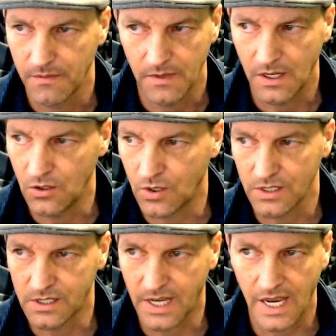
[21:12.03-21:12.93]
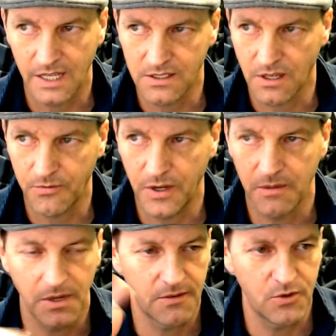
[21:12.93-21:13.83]
and you can scan stuff in.
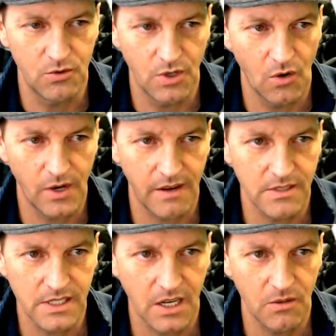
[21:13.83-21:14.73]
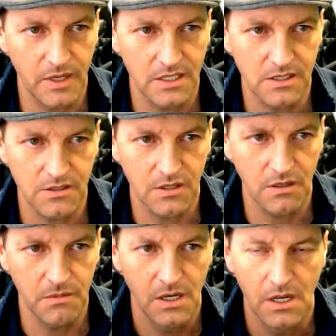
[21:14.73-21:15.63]
But if you don't have a scanner-based
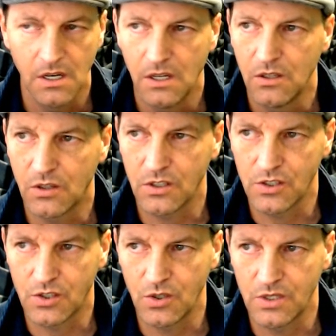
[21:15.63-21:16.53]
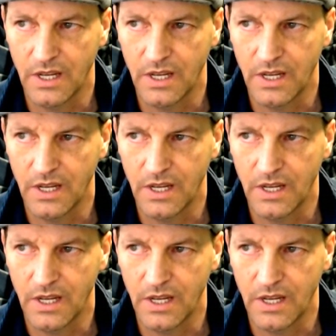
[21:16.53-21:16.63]
system, you can just use the